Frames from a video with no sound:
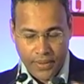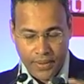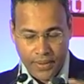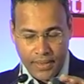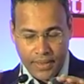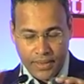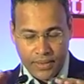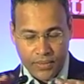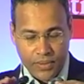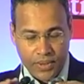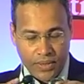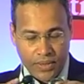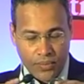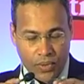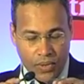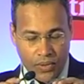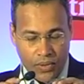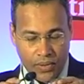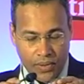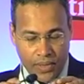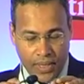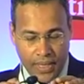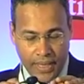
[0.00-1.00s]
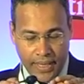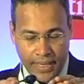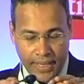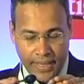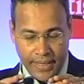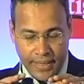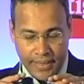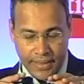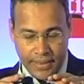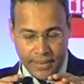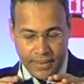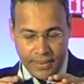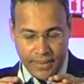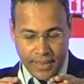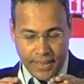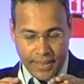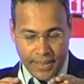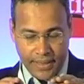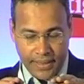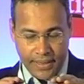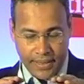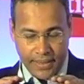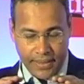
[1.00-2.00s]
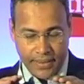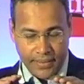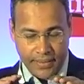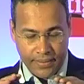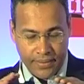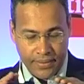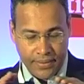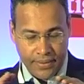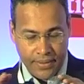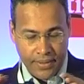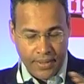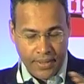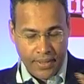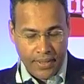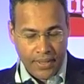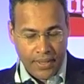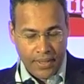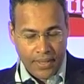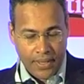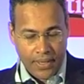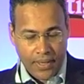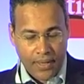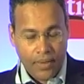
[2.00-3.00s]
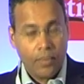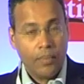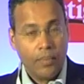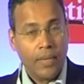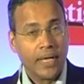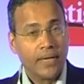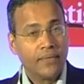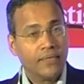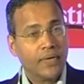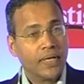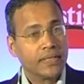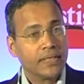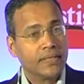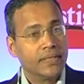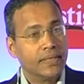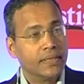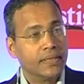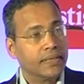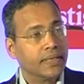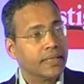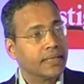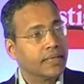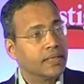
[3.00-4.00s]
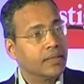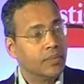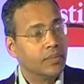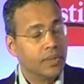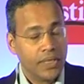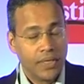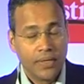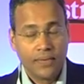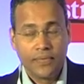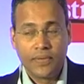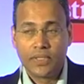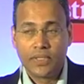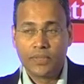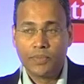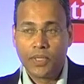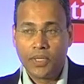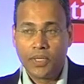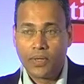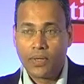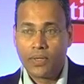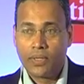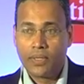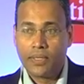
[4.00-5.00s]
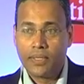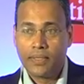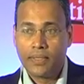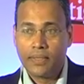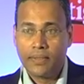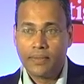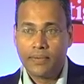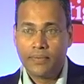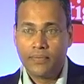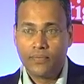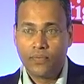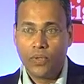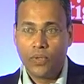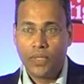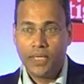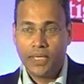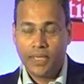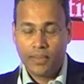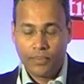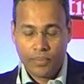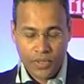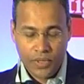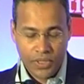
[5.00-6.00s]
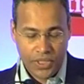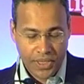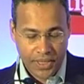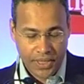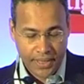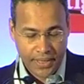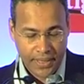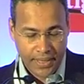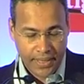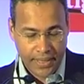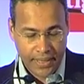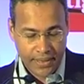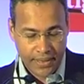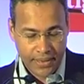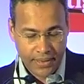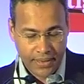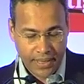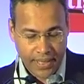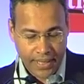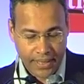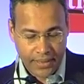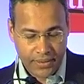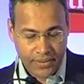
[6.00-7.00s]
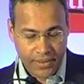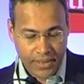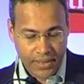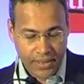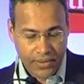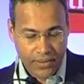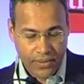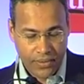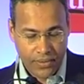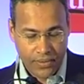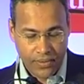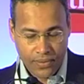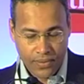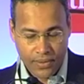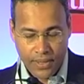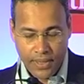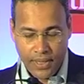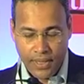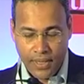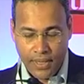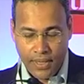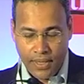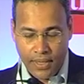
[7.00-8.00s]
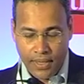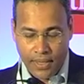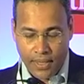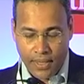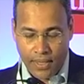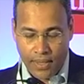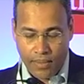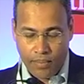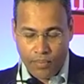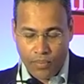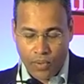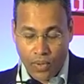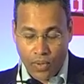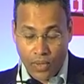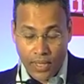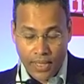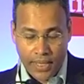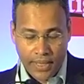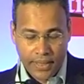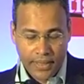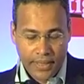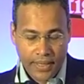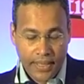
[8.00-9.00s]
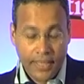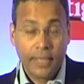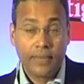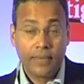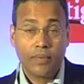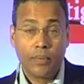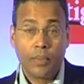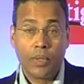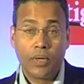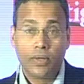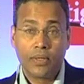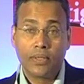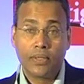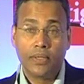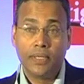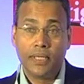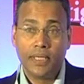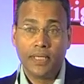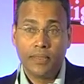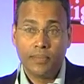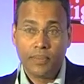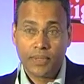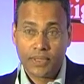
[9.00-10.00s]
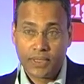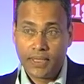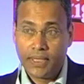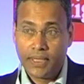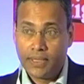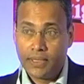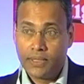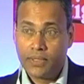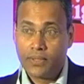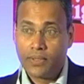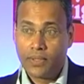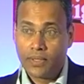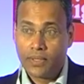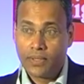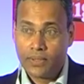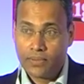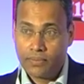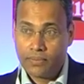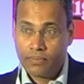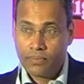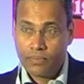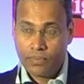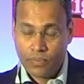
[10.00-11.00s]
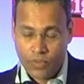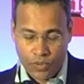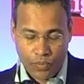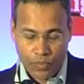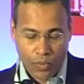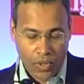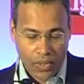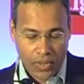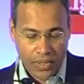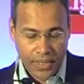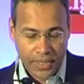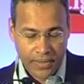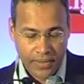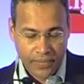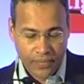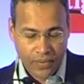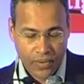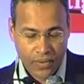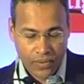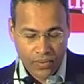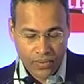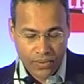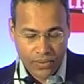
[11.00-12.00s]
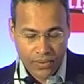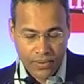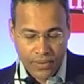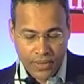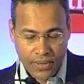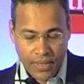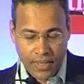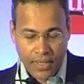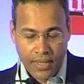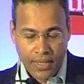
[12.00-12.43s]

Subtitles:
of the things which I wanted to highlight is that manufacturing sector, many of us may not fully appreciate, has actually grown broadly at the rate of about 13%. It's not a small rate of growth,